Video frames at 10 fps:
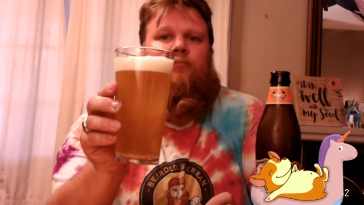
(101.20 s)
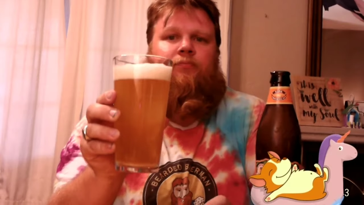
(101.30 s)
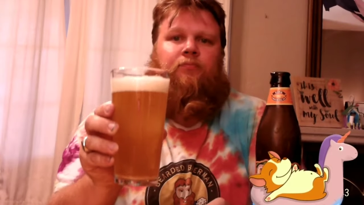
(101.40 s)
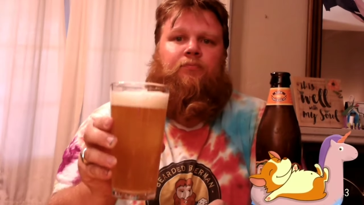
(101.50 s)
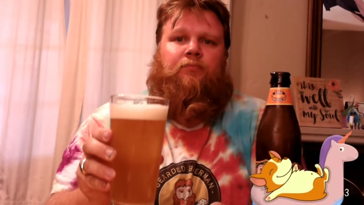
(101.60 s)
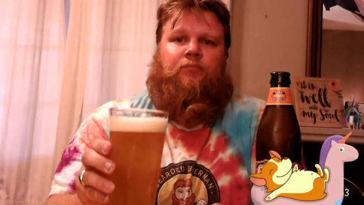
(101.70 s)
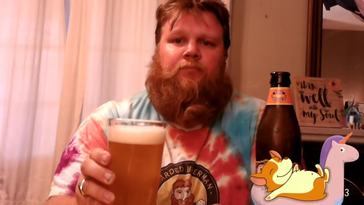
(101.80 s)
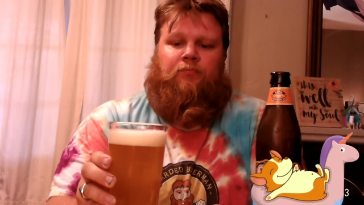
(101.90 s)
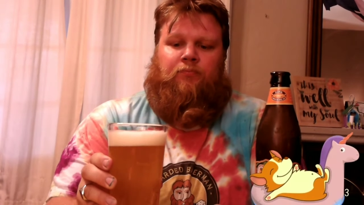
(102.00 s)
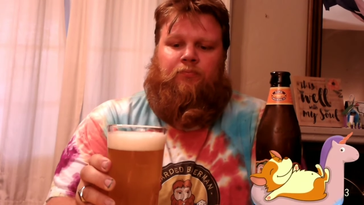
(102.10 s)

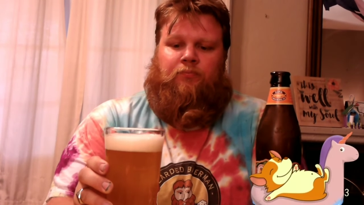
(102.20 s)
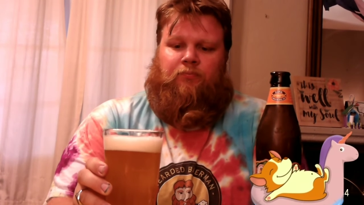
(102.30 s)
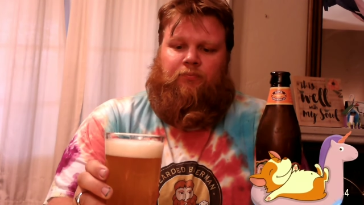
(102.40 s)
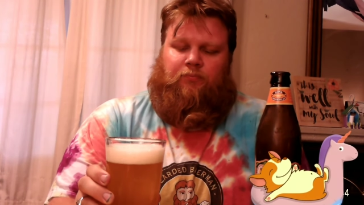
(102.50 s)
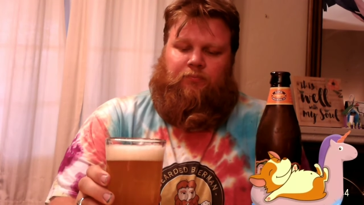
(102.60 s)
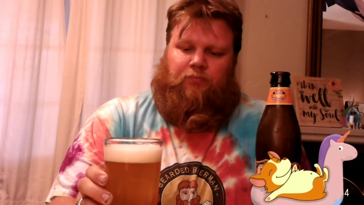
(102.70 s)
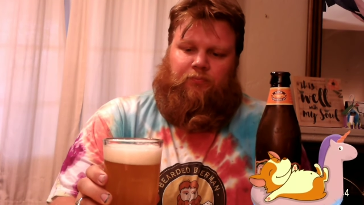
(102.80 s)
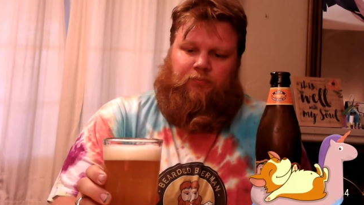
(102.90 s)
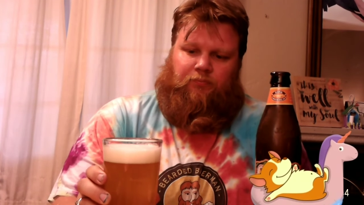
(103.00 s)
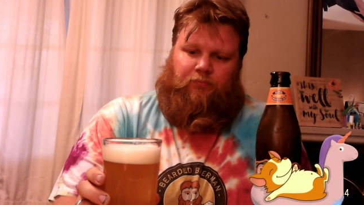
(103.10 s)

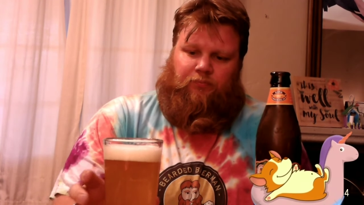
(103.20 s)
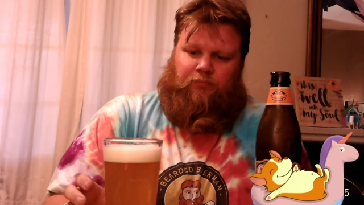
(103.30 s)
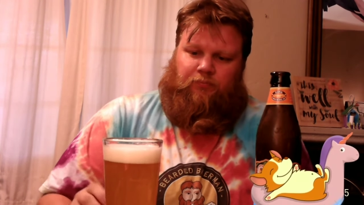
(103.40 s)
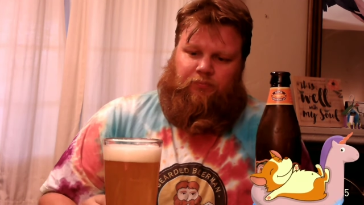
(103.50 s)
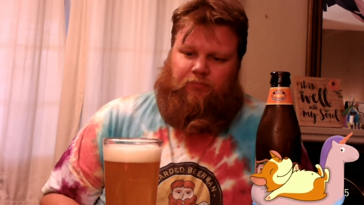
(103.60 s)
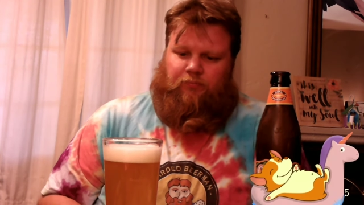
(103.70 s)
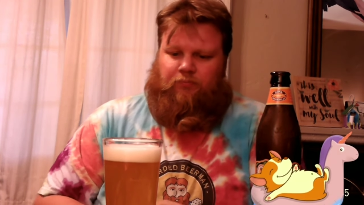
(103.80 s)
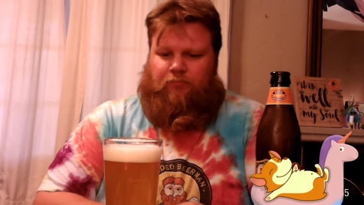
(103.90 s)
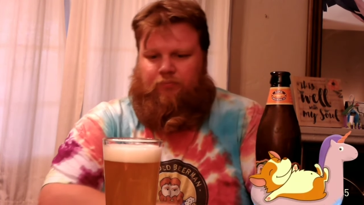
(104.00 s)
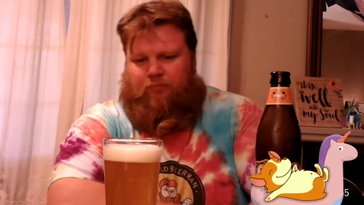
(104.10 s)

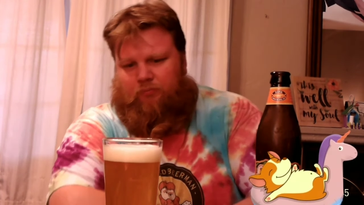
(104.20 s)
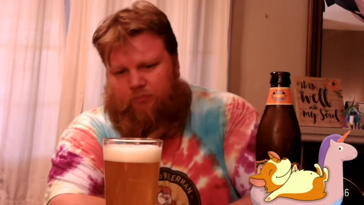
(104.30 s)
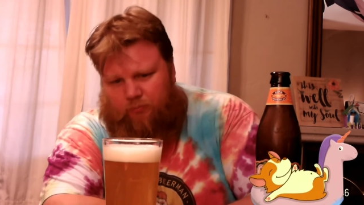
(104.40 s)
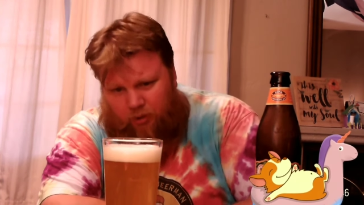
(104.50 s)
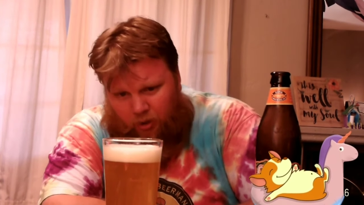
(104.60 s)
Nothing is said.